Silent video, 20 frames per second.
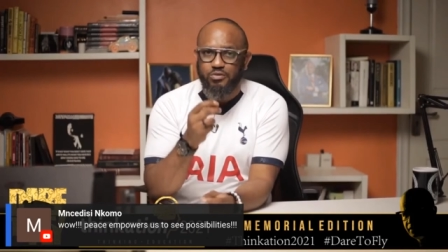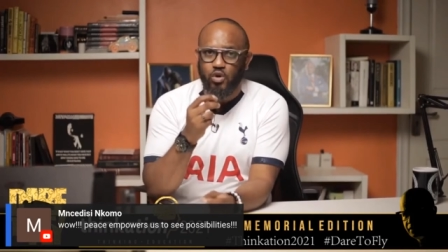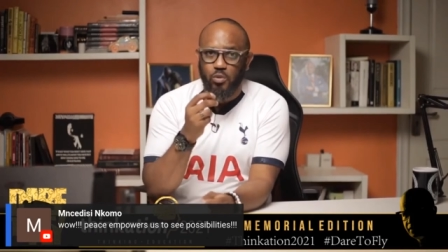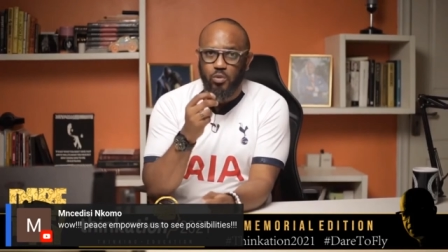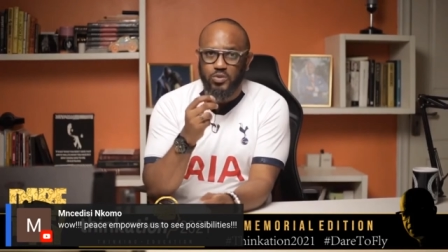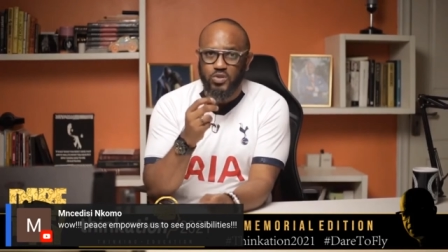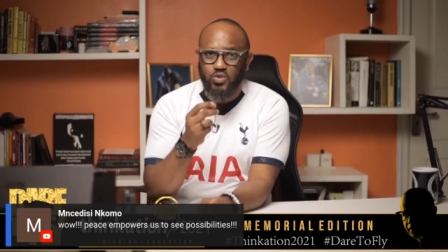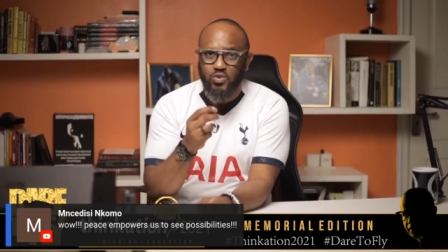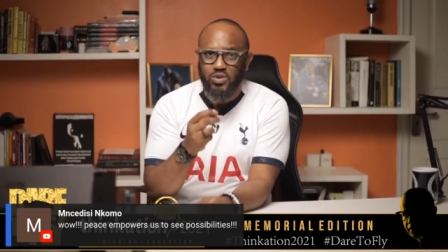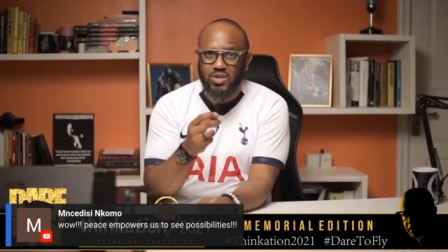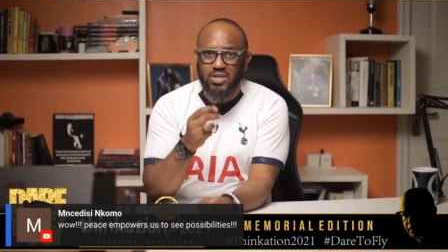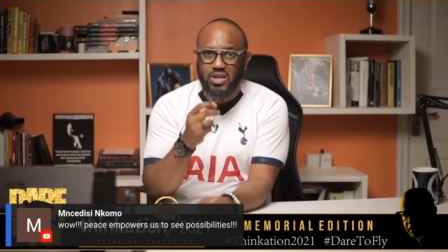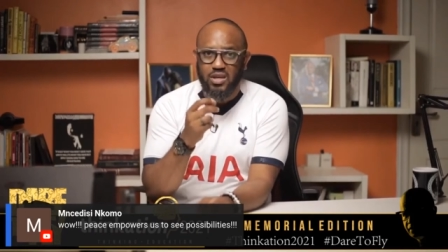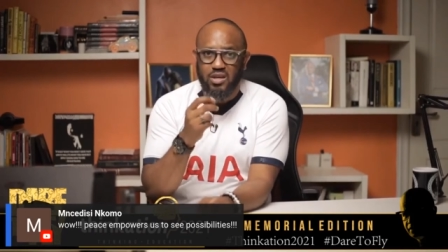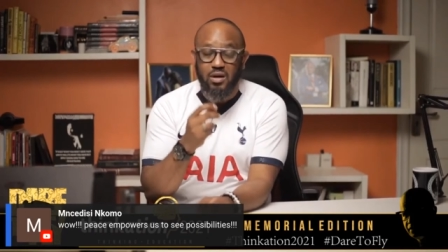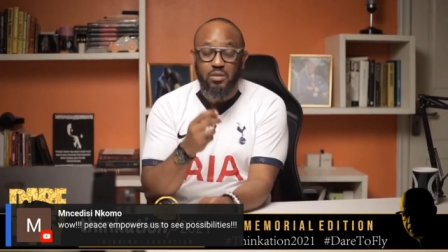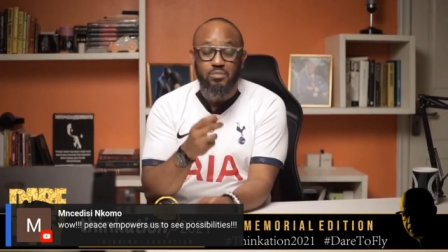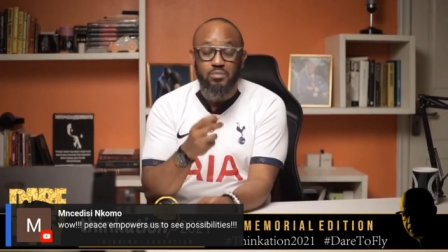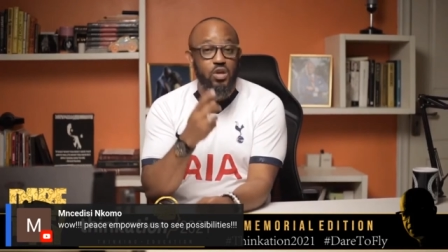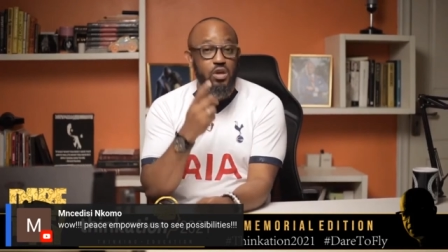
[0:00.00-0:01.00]
your opportunity
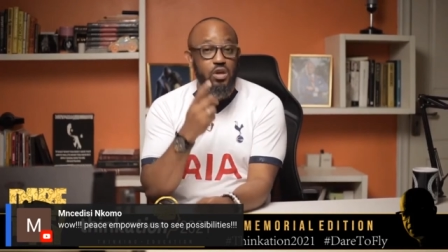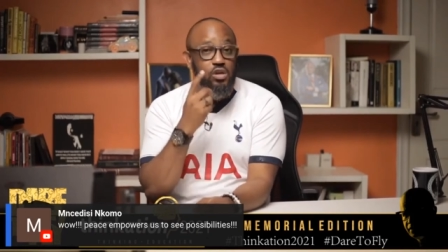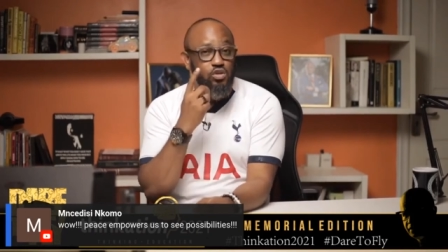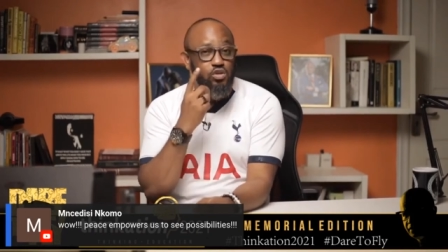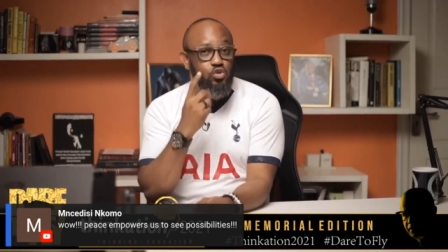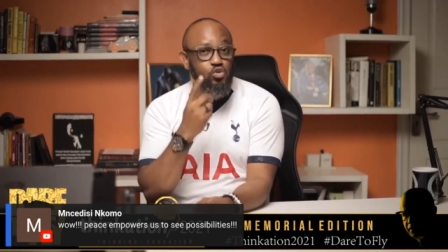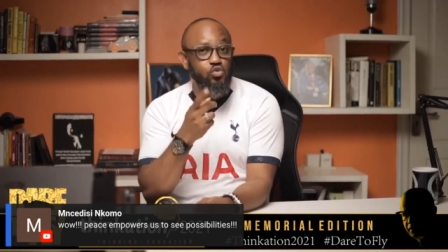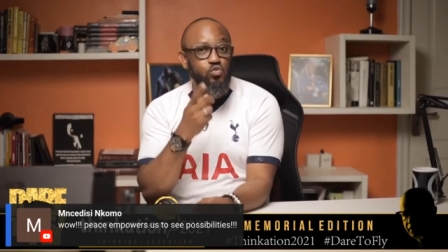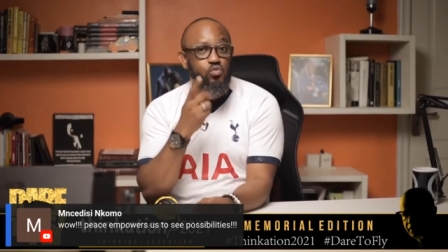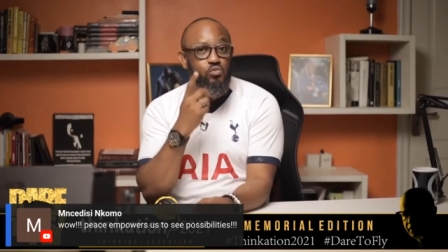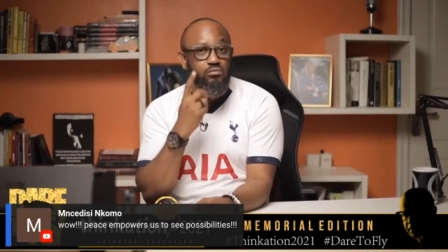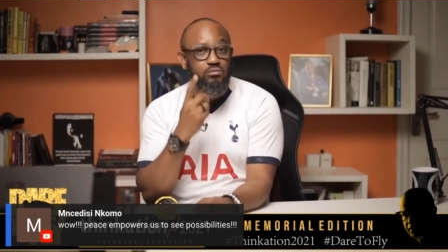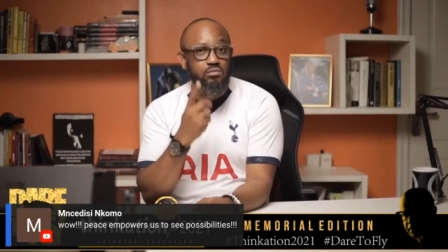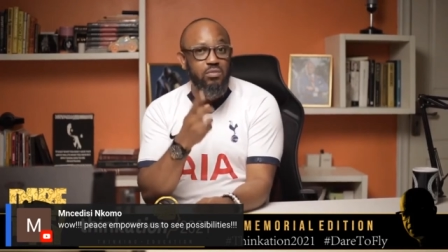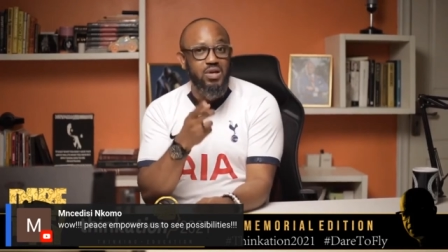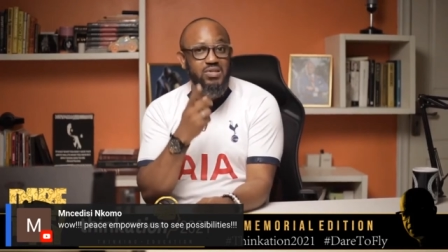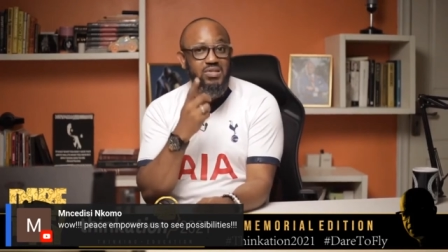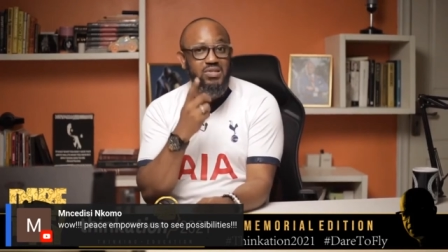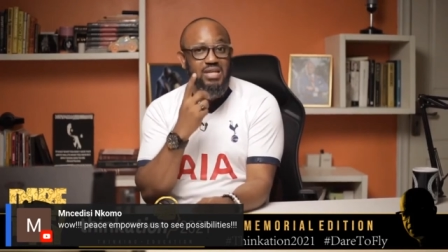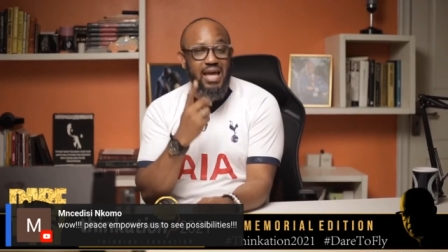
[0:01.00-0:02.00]
comes, you
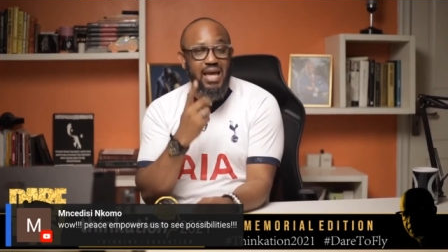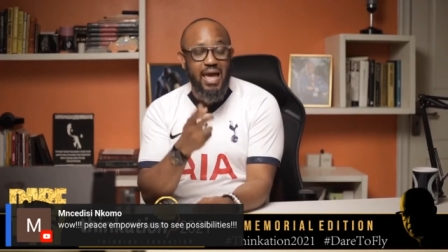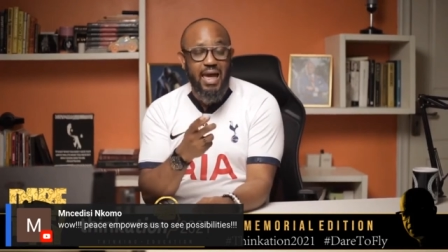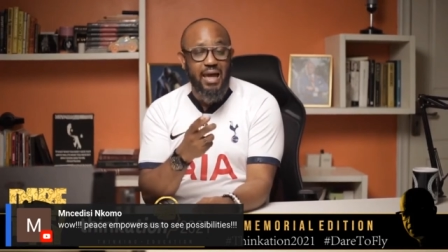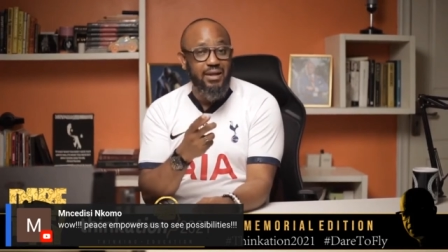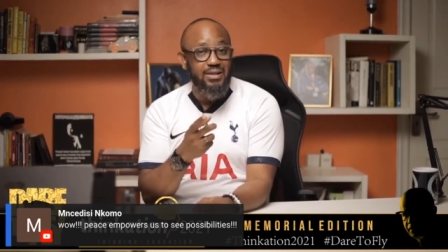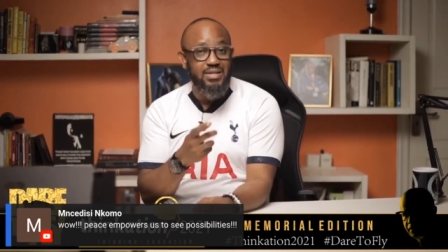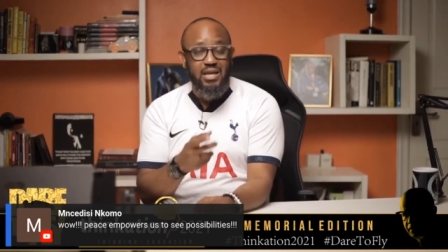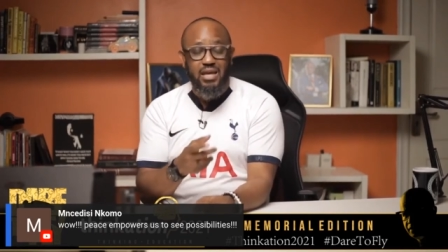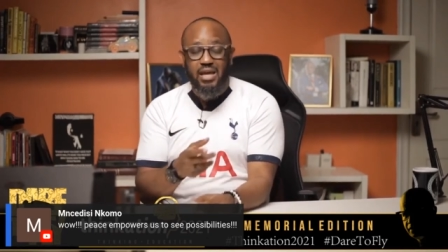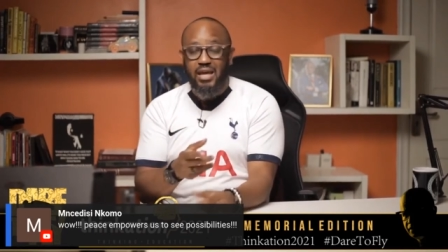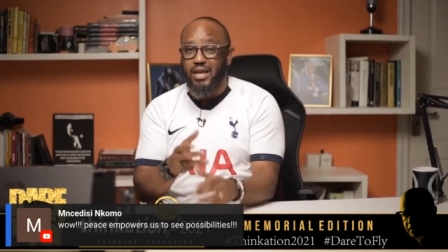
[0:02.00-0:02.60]
must act.